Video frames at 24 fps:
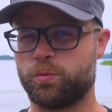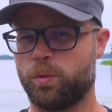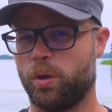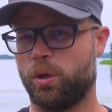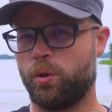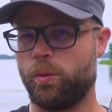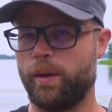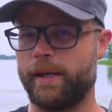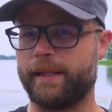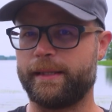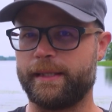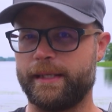will
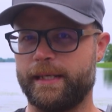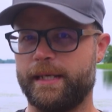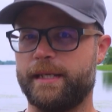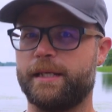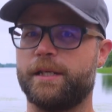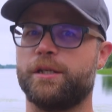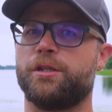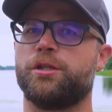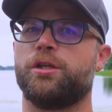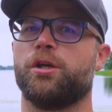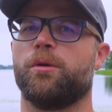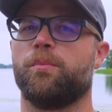quickly eat
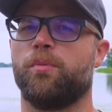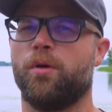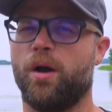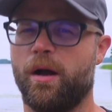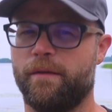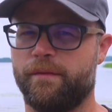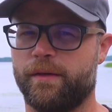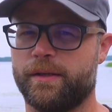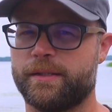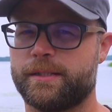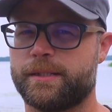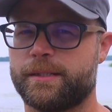into your
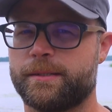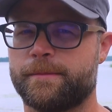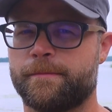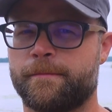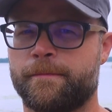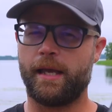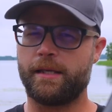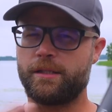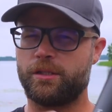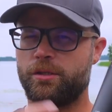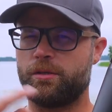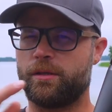profits.
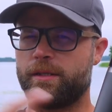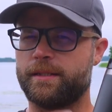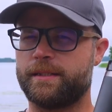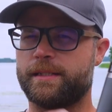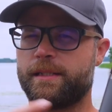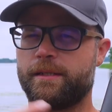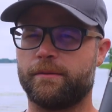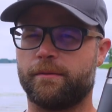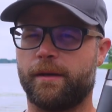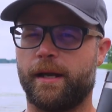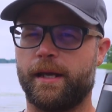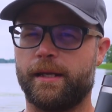As you can
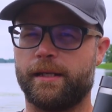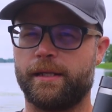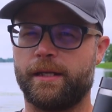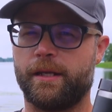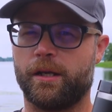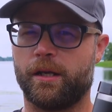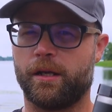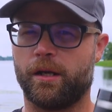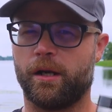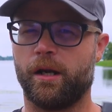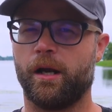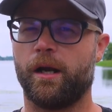see right
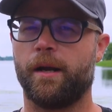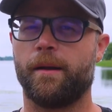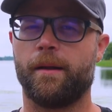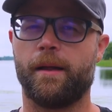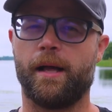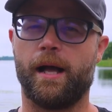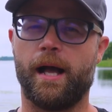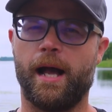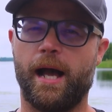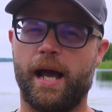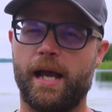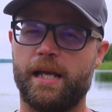here,
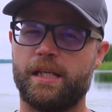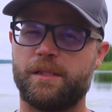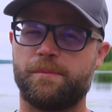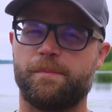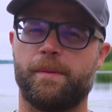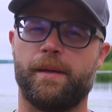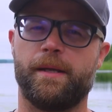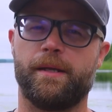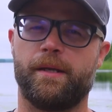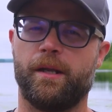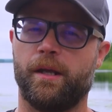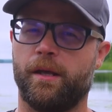I
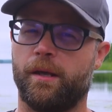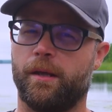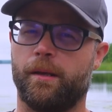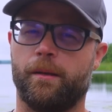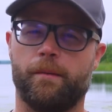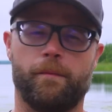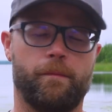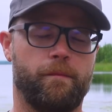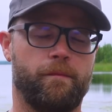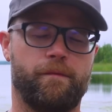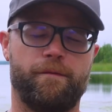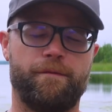spent
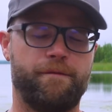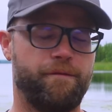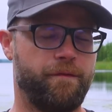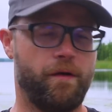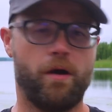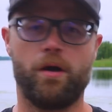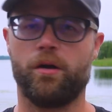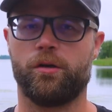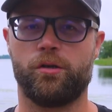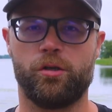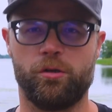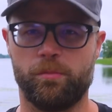
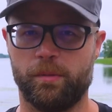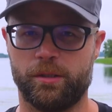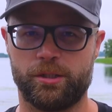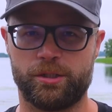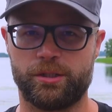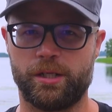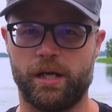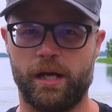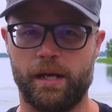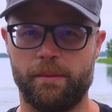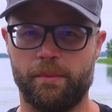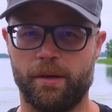far too much
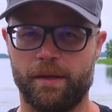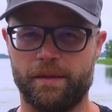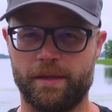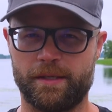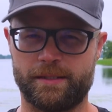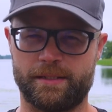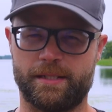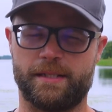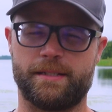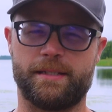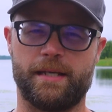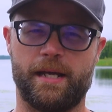time on
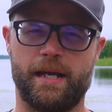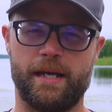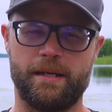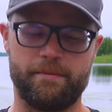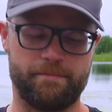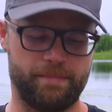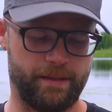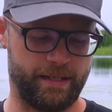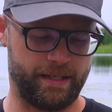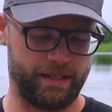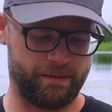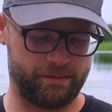this
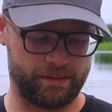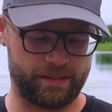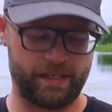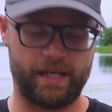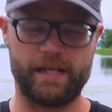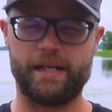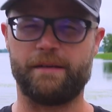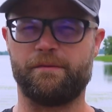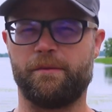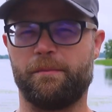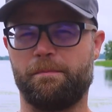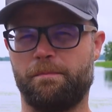design, but it was
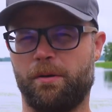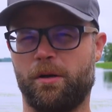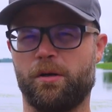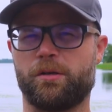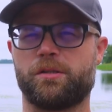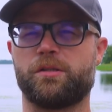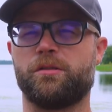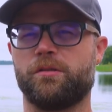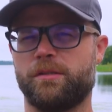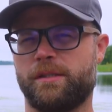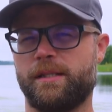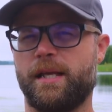kind of a
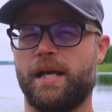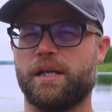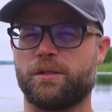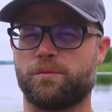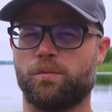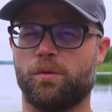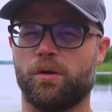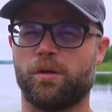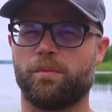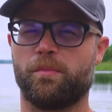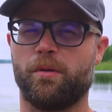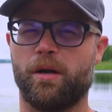personal /
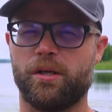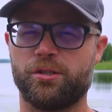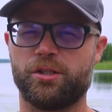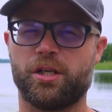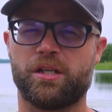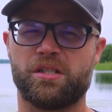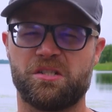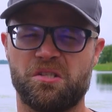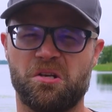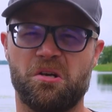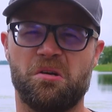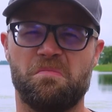work
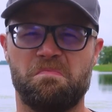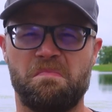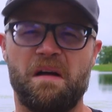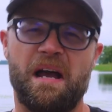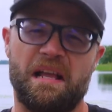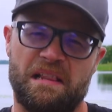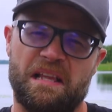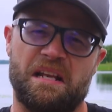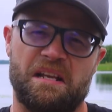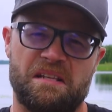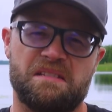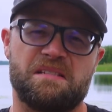project, so
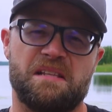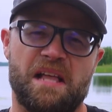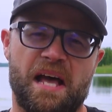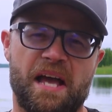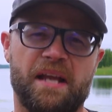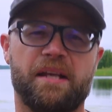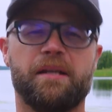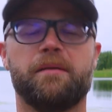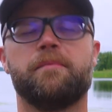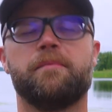I let it slide.